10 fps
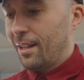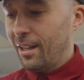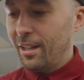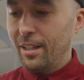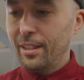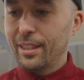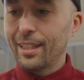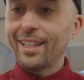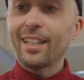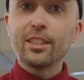
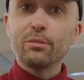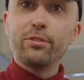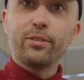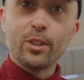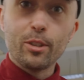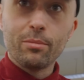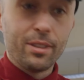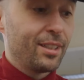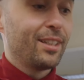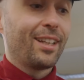I can
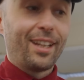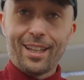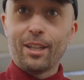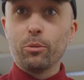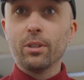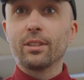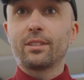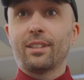confirm it works